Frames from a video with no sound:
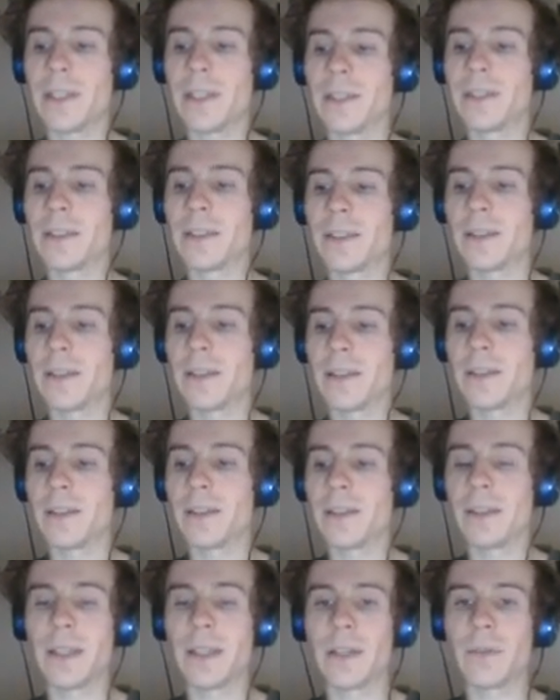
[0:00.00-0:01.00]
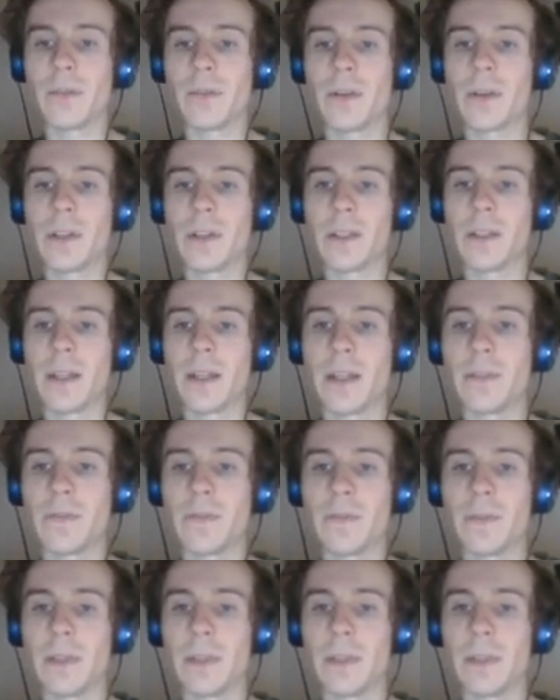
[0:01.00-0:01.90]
kids later on in life.